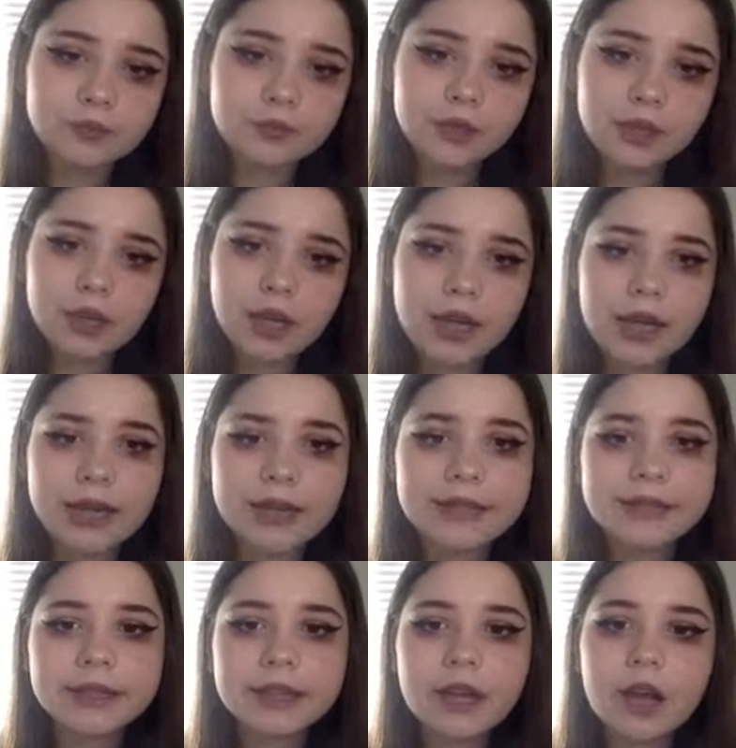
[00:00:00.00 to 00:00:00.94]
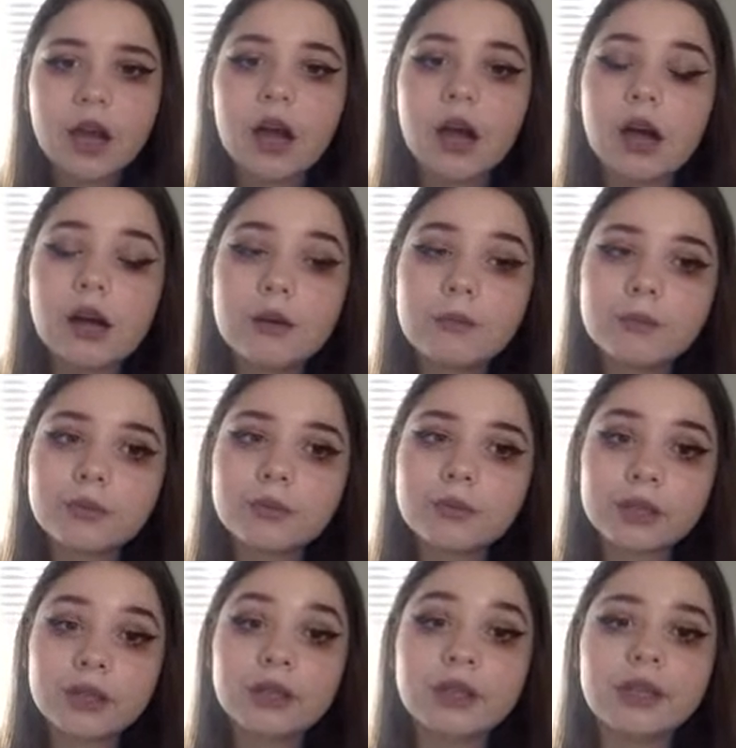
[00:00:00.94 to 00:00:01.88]
And
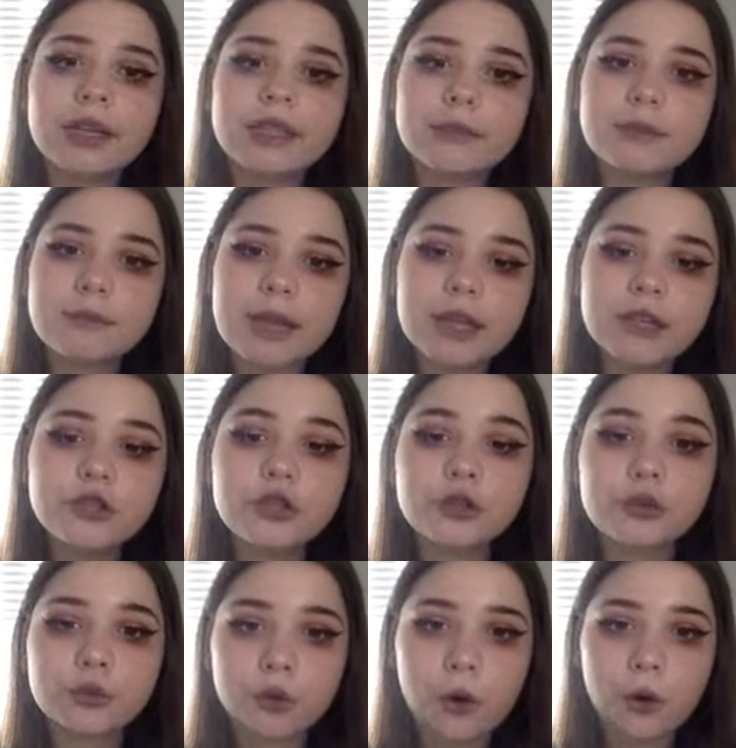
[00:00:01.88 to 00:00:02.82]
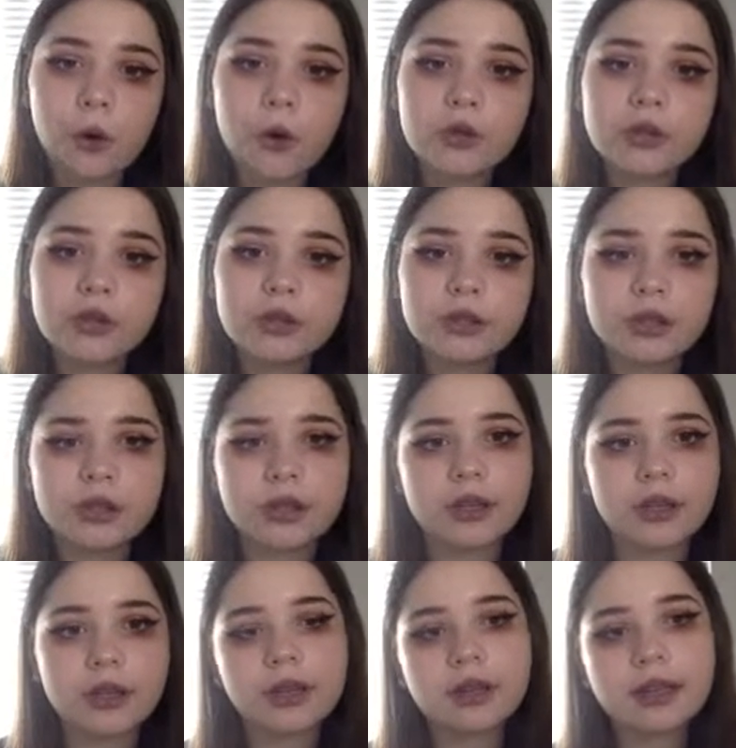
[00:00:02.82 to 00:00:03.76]
its major role
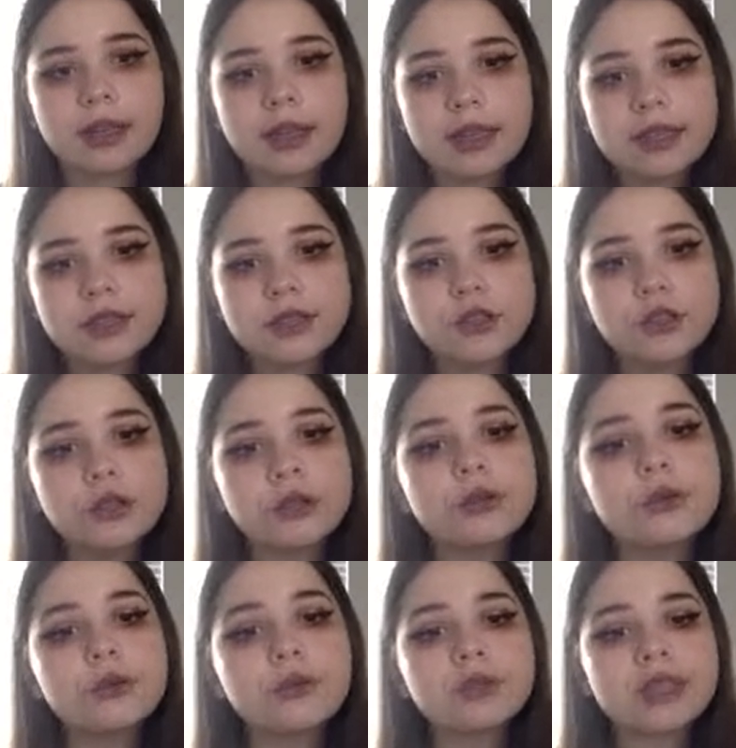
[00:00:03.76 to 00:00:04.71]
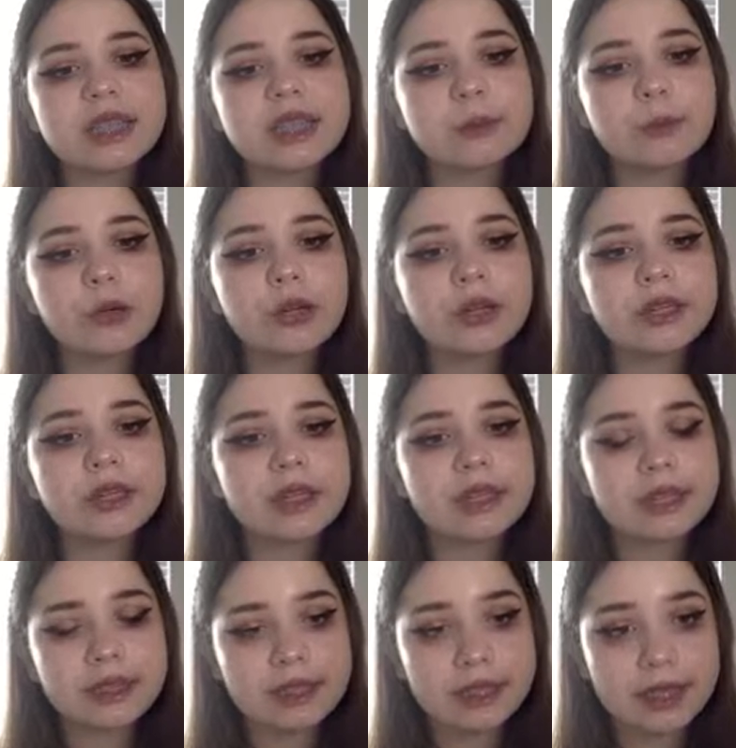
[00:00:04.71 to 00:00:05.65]
is to disperse
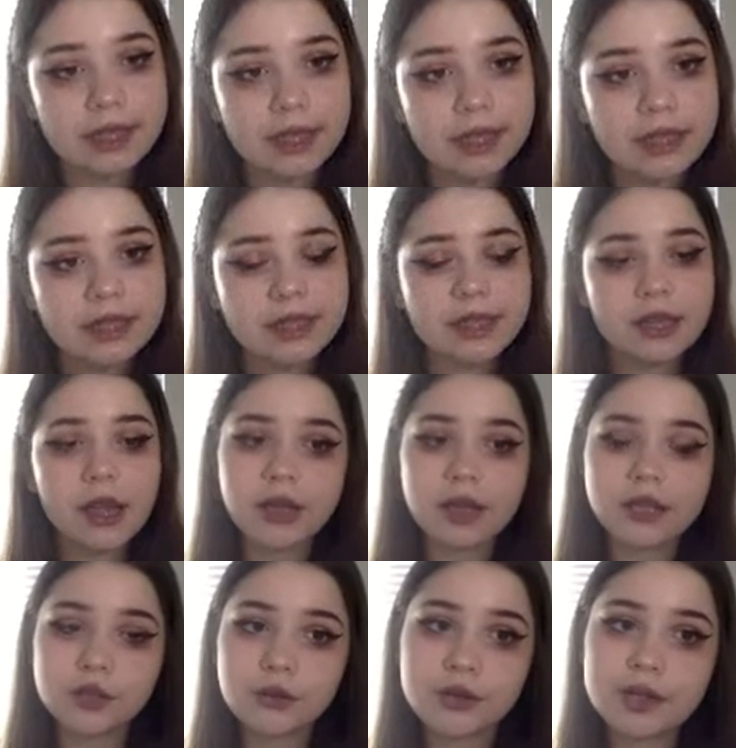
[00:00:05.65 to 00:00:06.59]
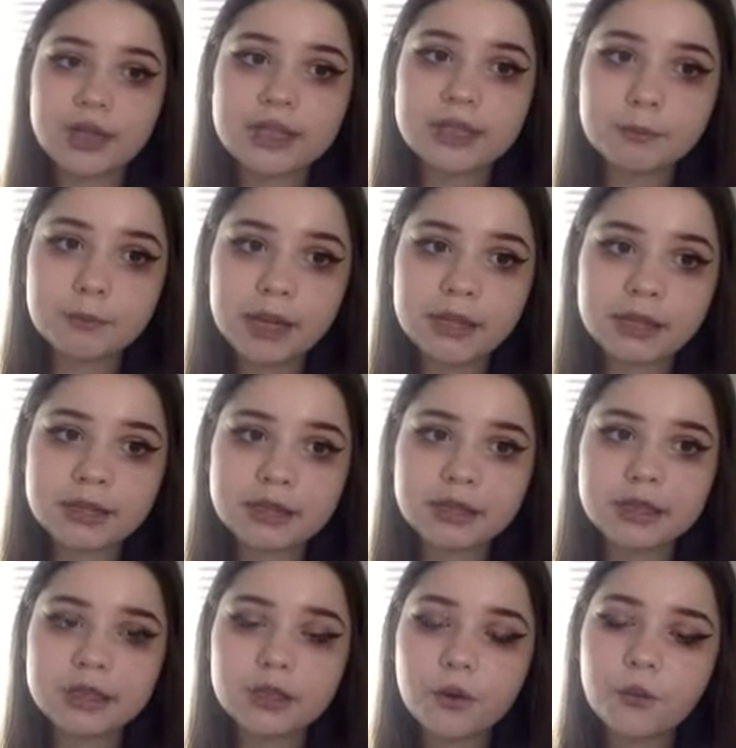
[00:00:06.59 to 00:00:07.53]
seeds. So
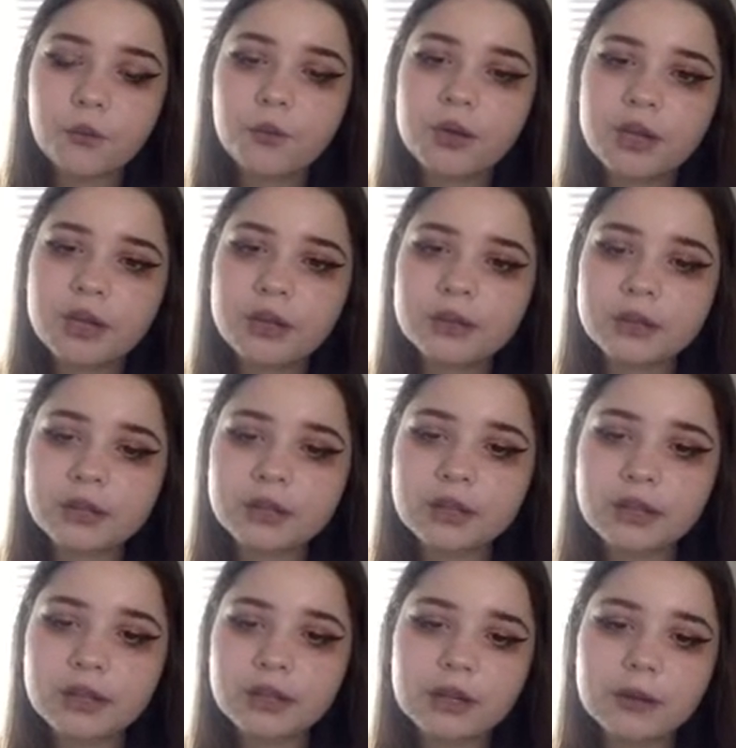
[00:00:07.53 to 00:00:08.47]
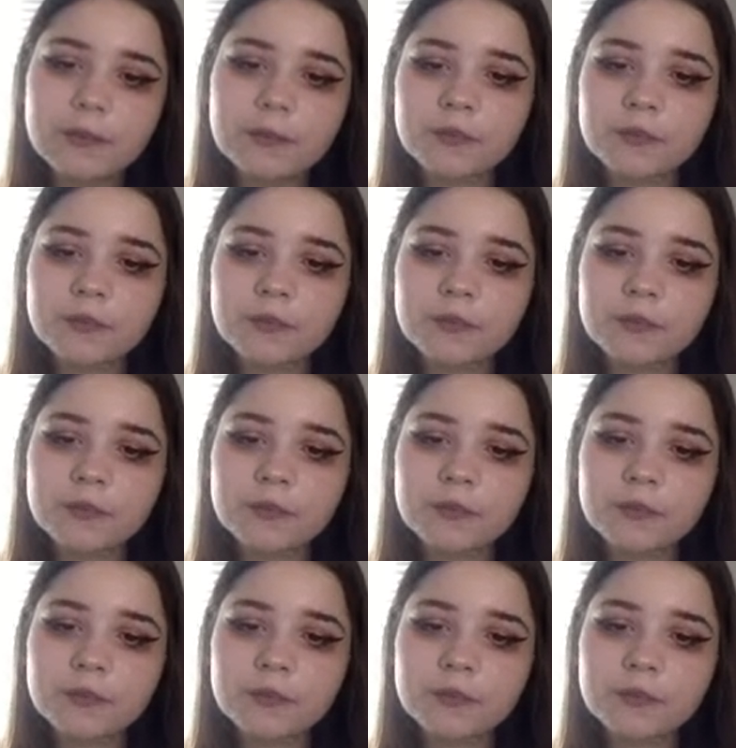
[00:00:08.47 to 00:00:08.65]
what the